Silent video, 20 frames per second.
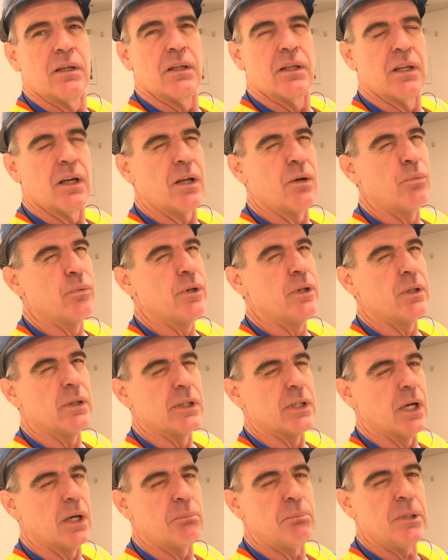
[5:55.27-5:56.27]
not
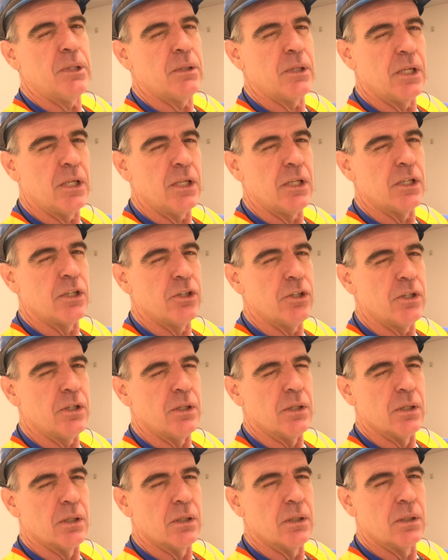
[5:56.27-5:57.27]
really. I've been getting good.
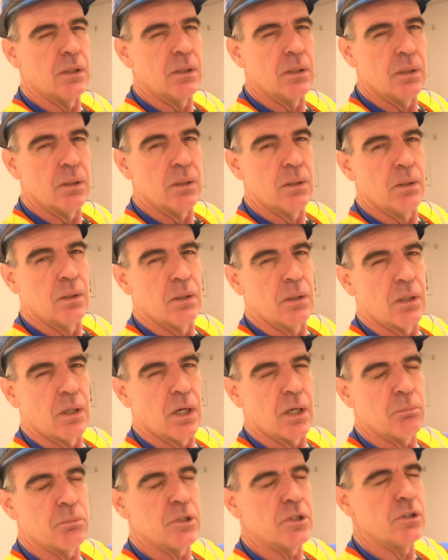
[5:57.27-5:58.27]

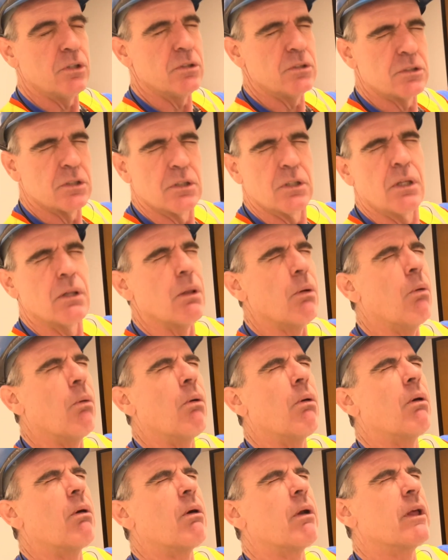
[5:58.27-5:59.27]
I've been using the
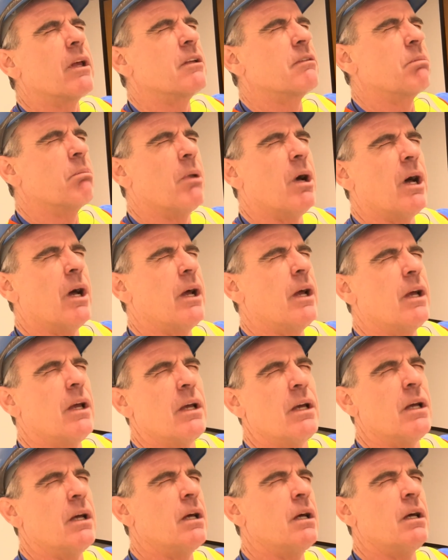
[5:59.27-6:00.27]
Lord as my
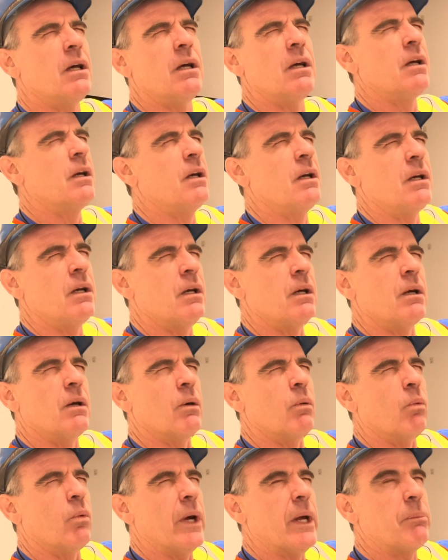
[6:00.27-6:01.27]

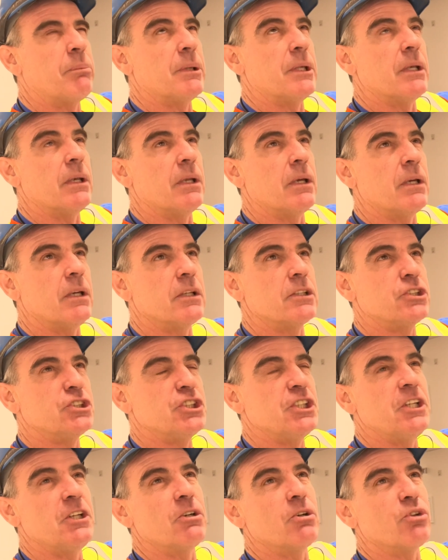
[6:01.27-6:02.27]
weapon,
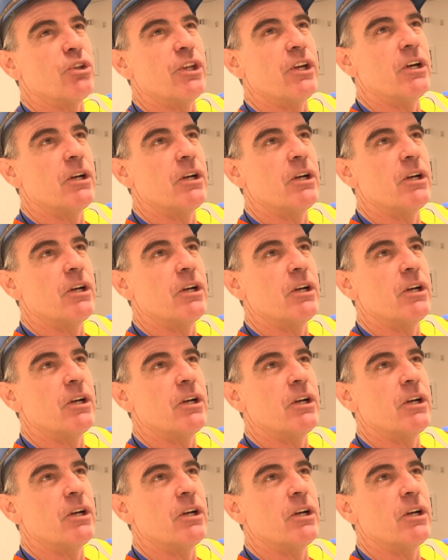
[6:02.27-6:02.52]
shield